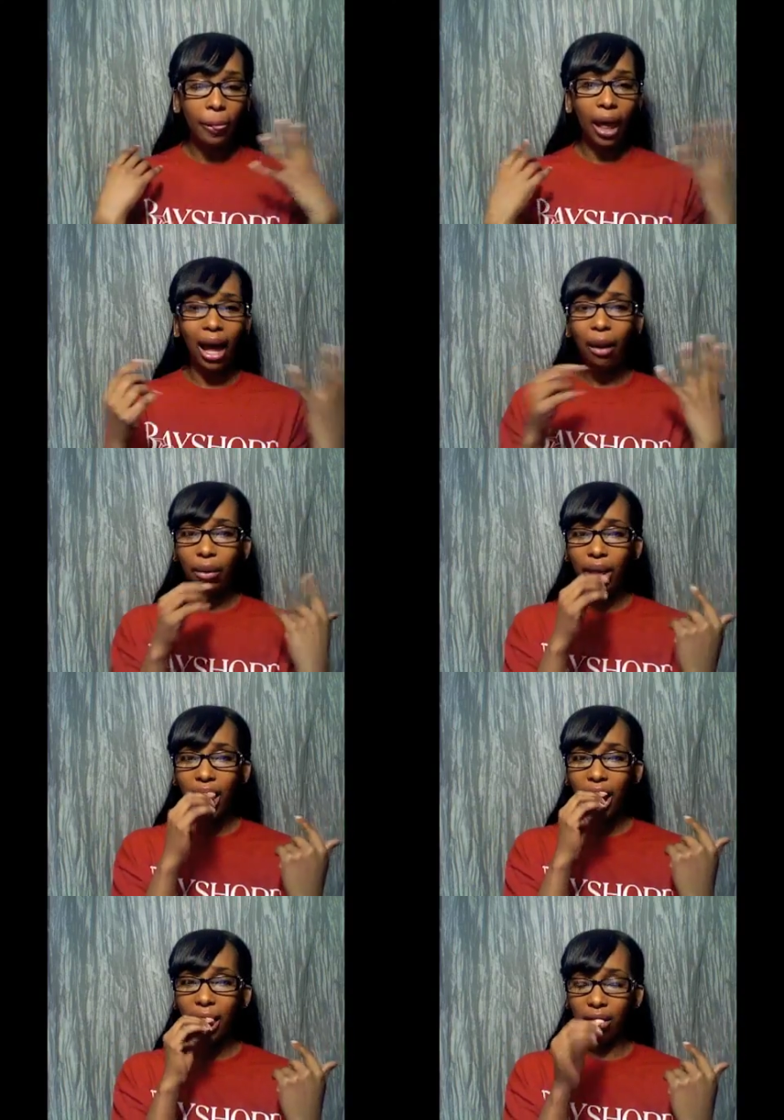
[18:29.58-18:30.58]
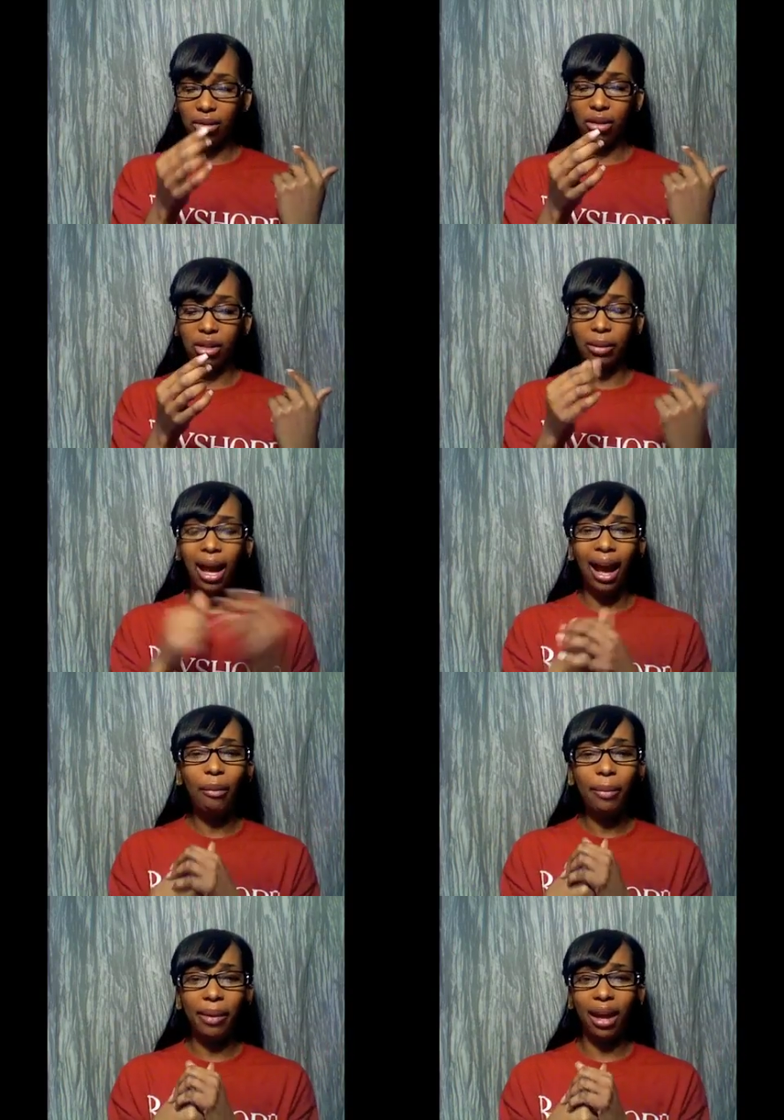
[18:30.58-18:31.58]
I would excuse me, I
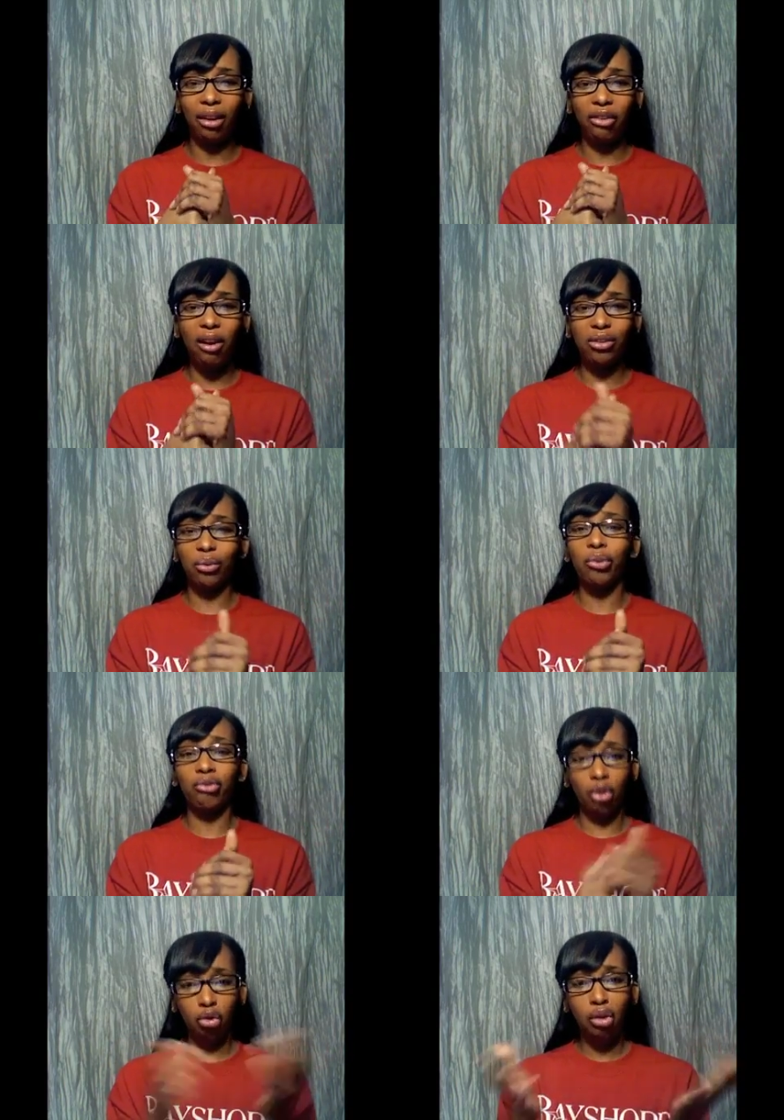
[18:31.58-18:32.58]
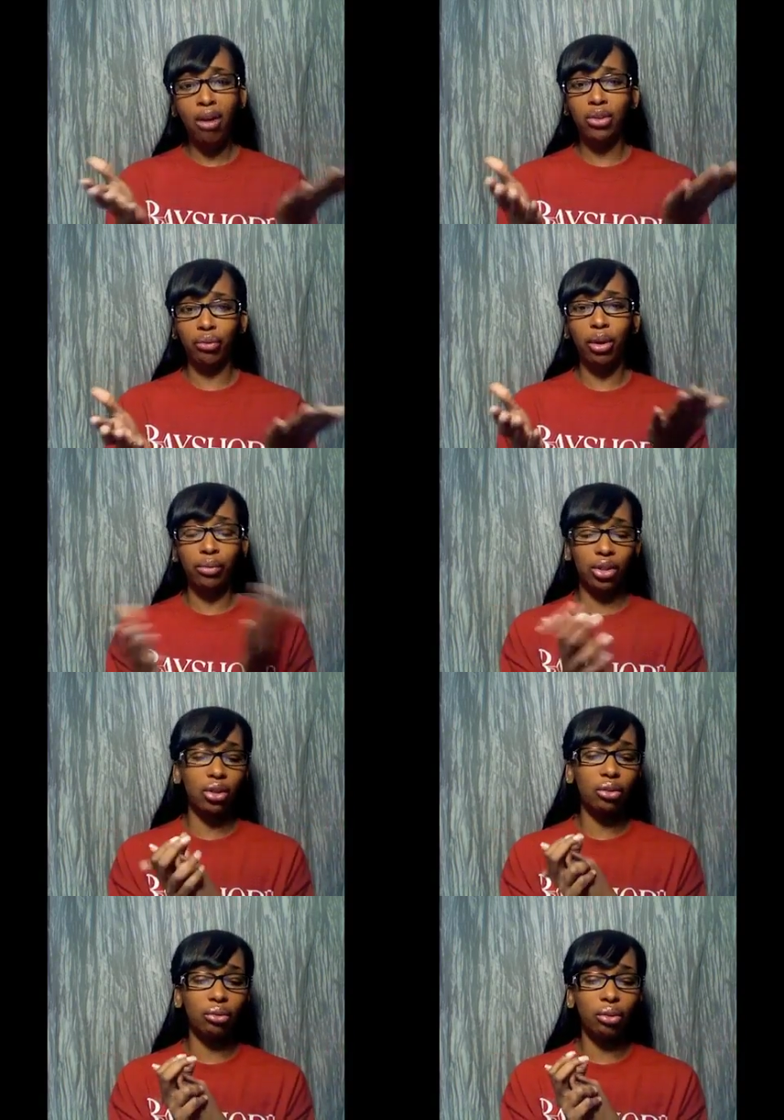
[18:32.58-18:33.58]
would be at a crossroad crossroad
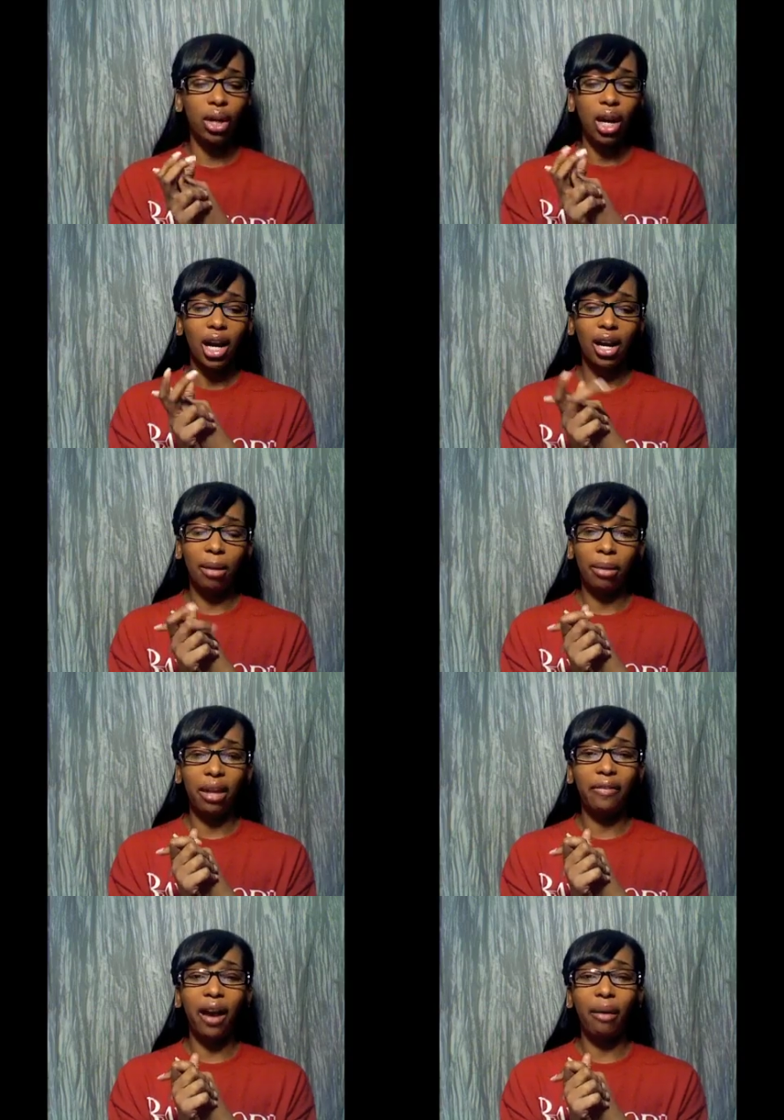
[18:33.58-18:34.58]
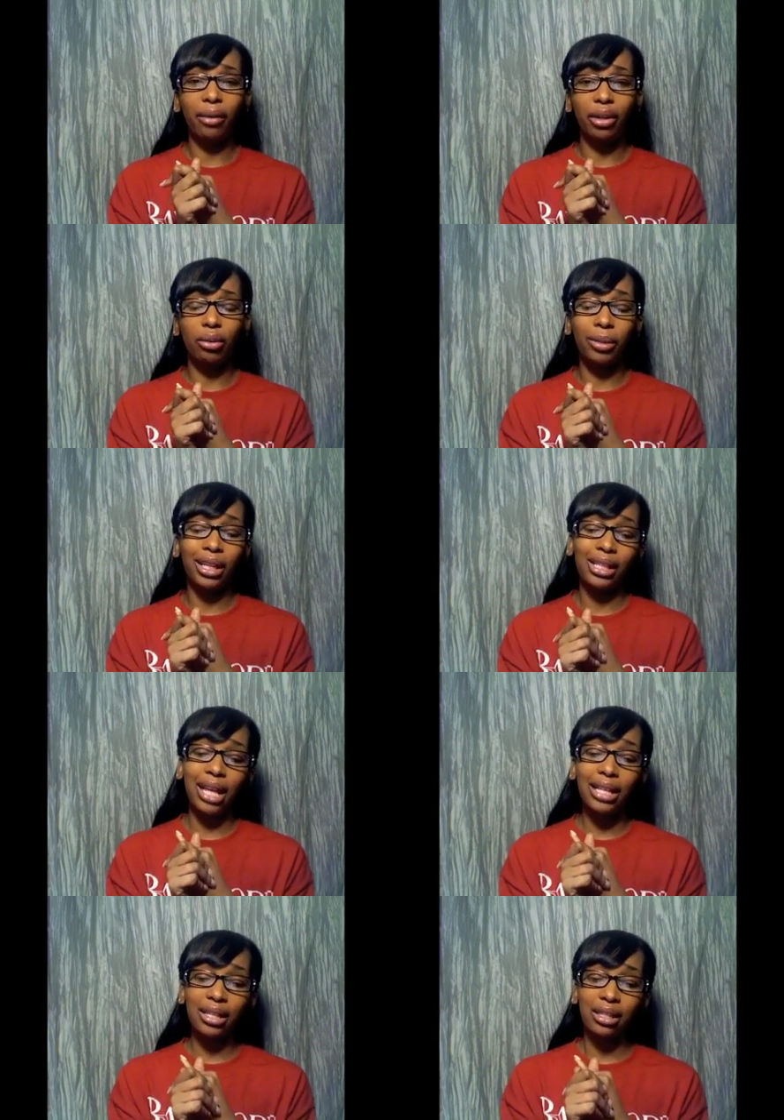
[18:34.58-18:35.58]
too um, if I were you because
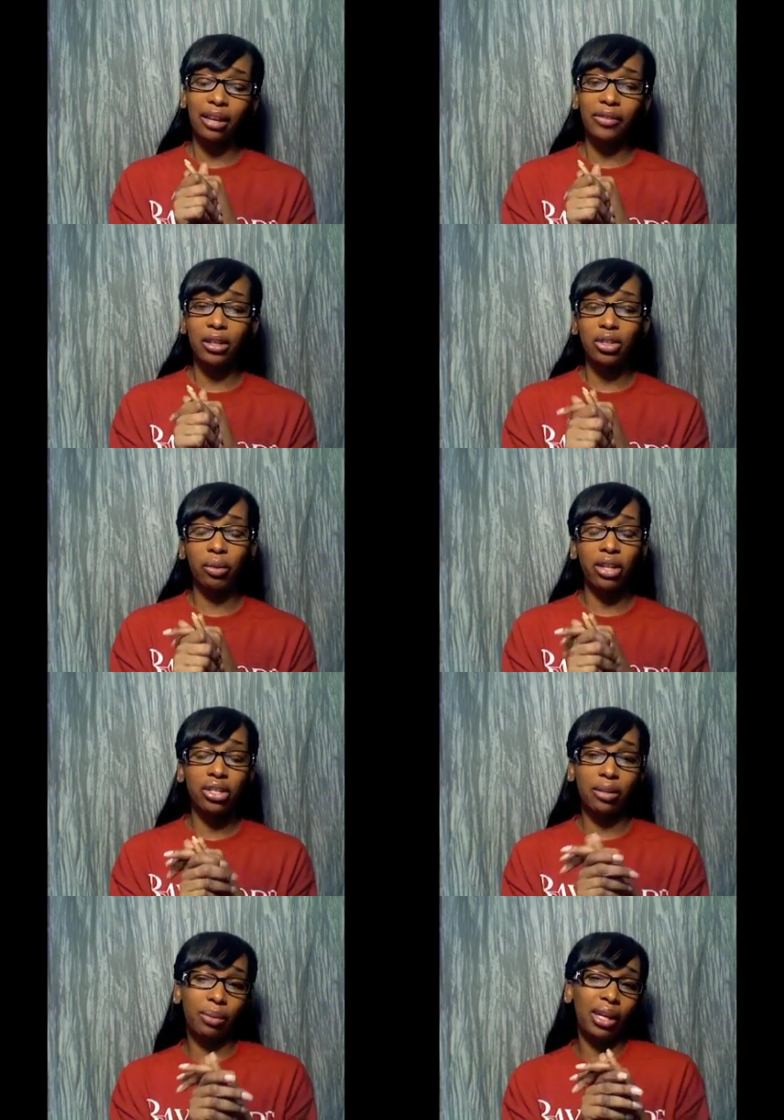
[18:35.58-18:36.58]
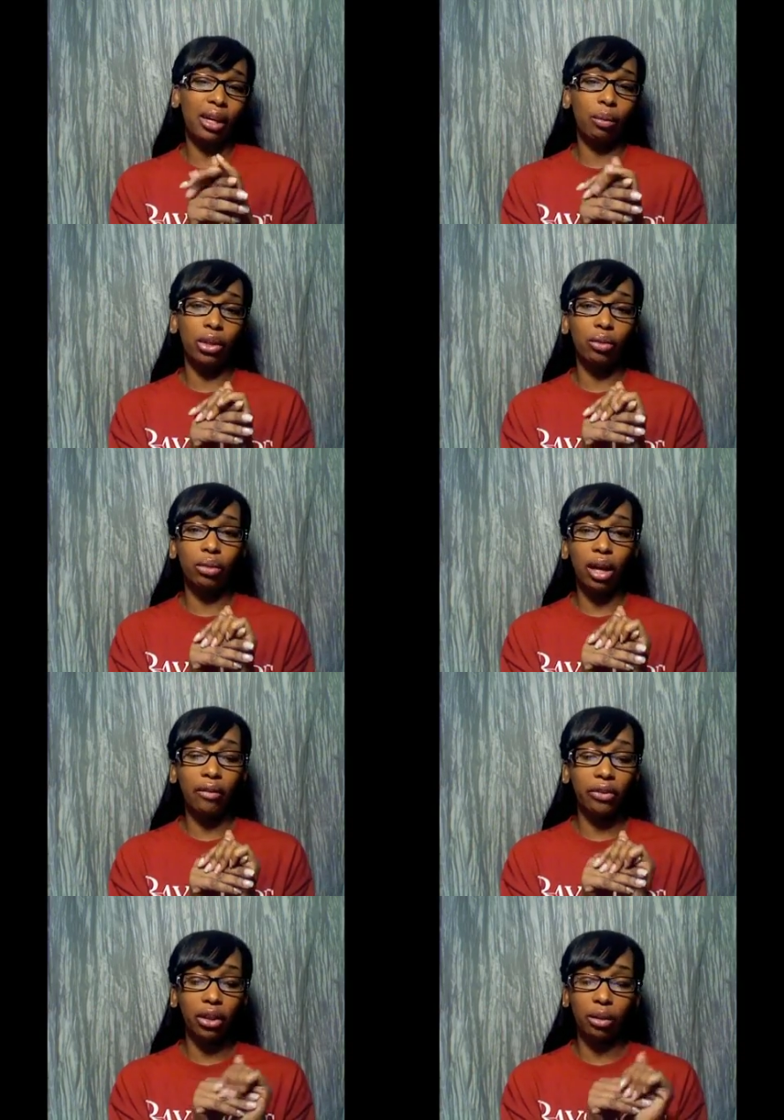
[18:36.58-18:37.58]
that's a tough situation to be in when you
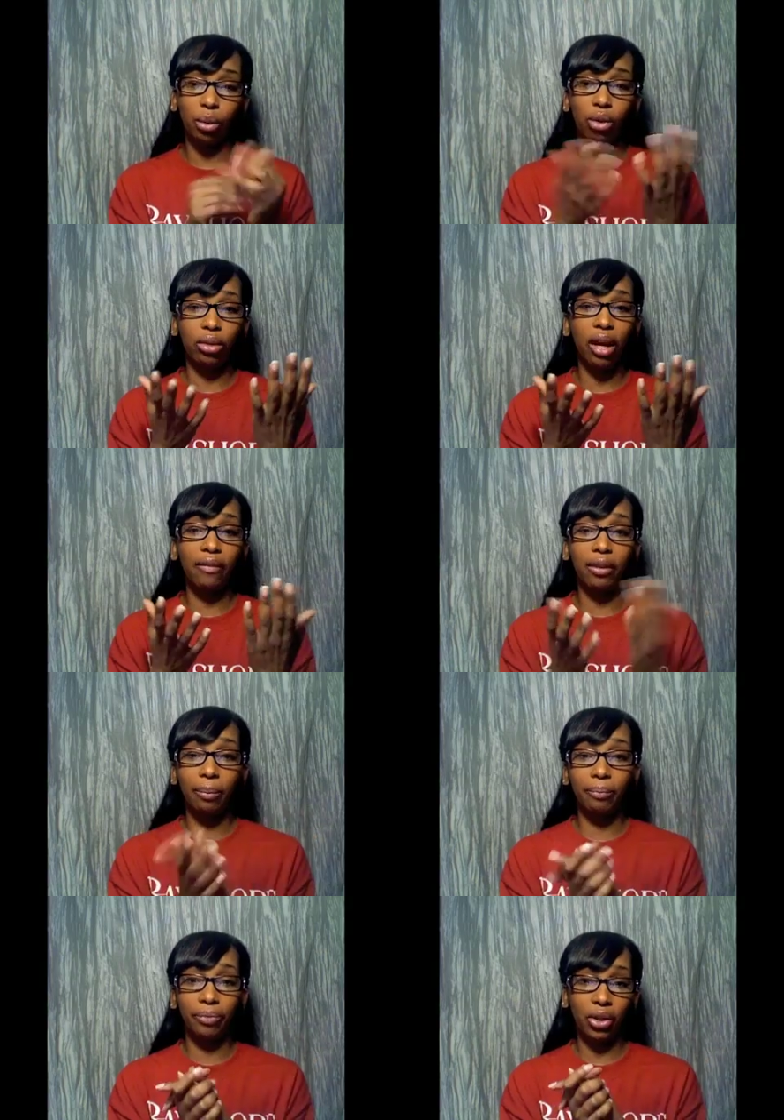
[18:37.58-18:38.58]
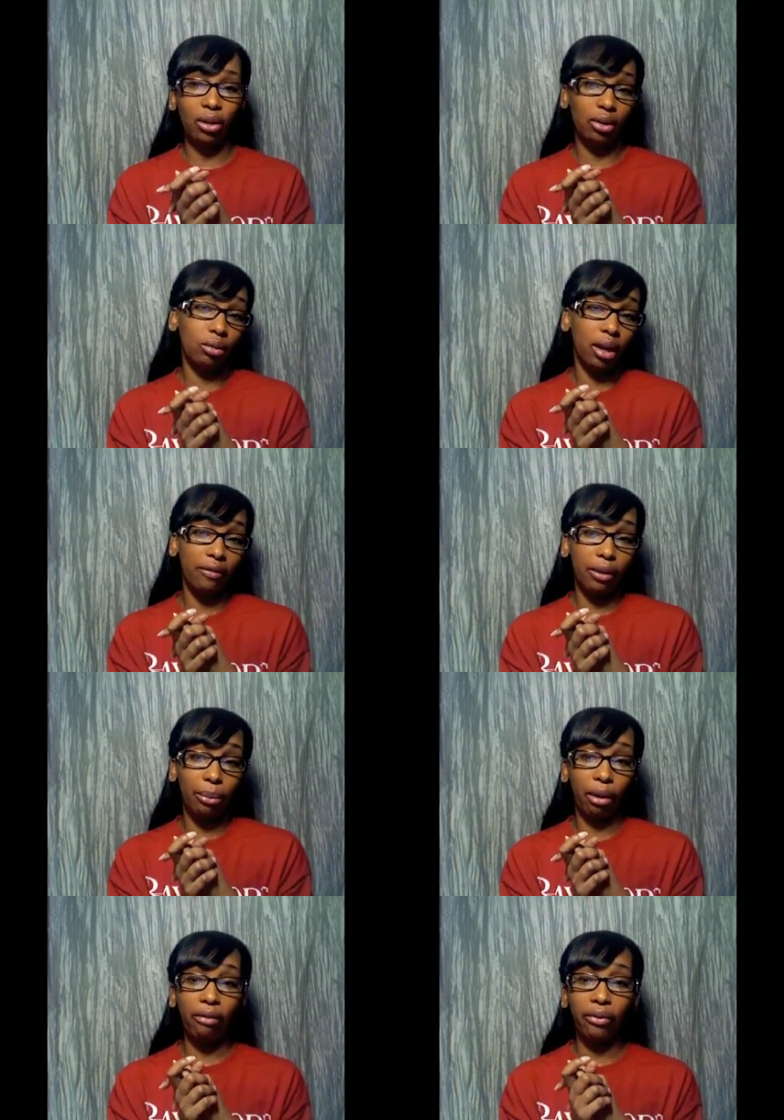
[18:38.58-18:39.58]
love when you love the you know you love your
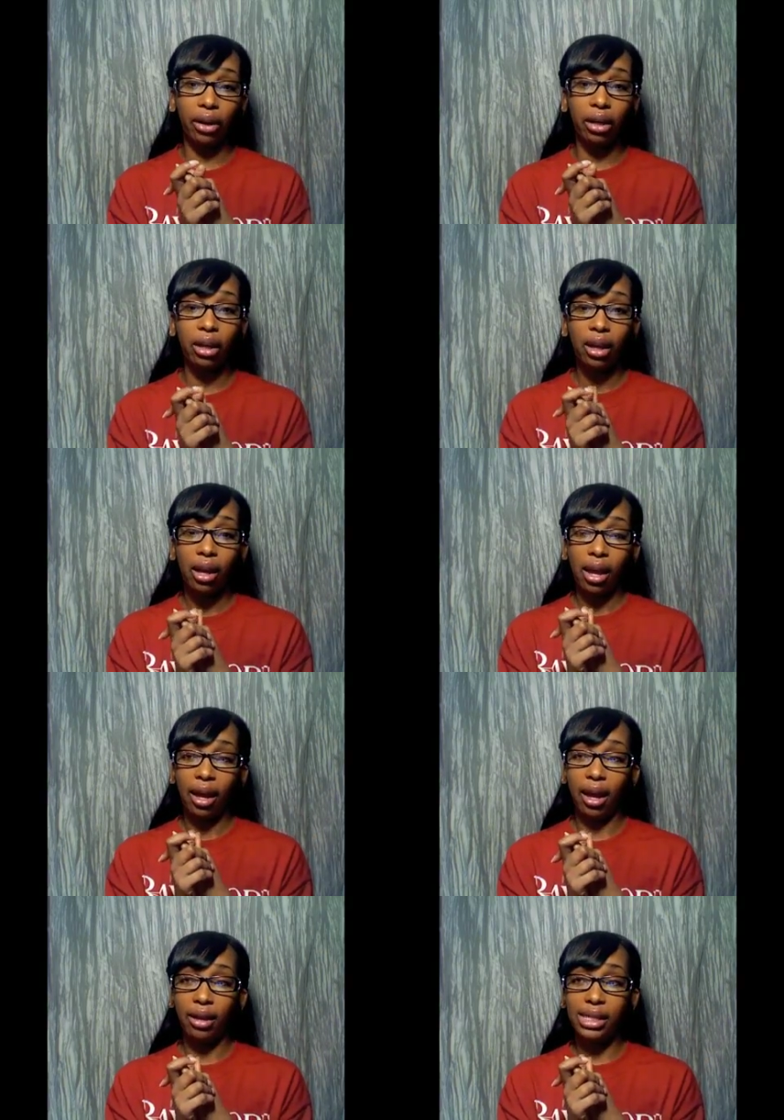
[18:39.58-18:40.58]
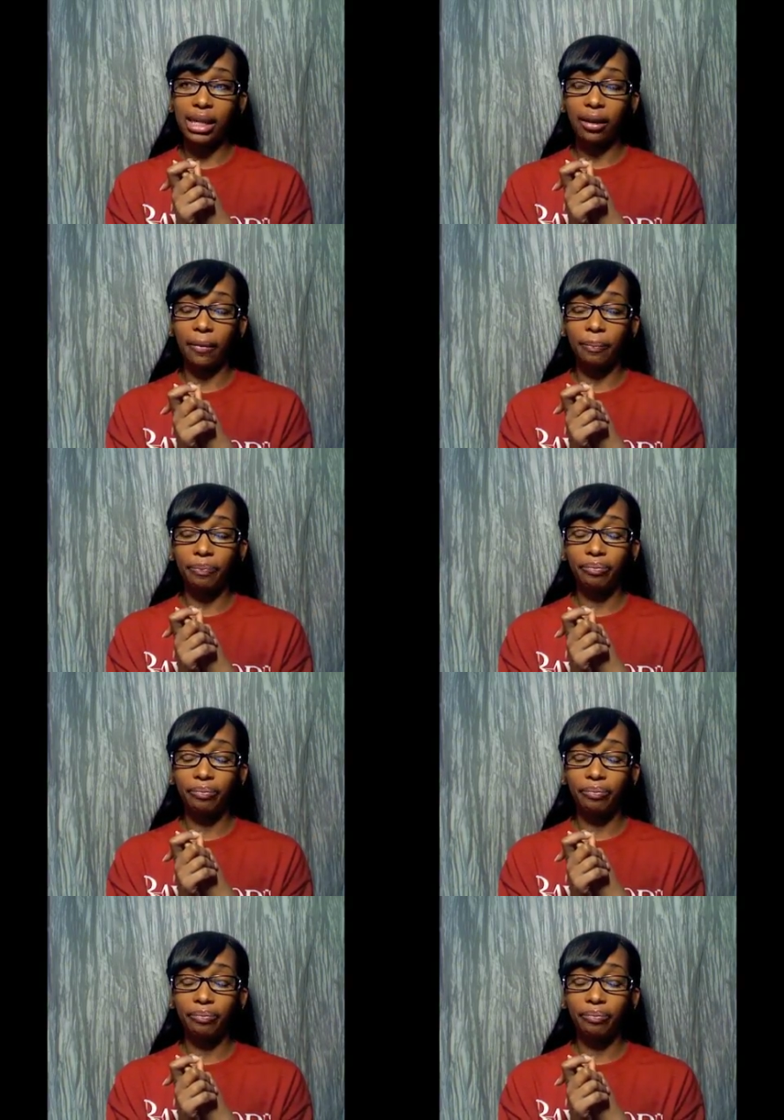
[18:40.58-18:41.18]
boyfriend and um,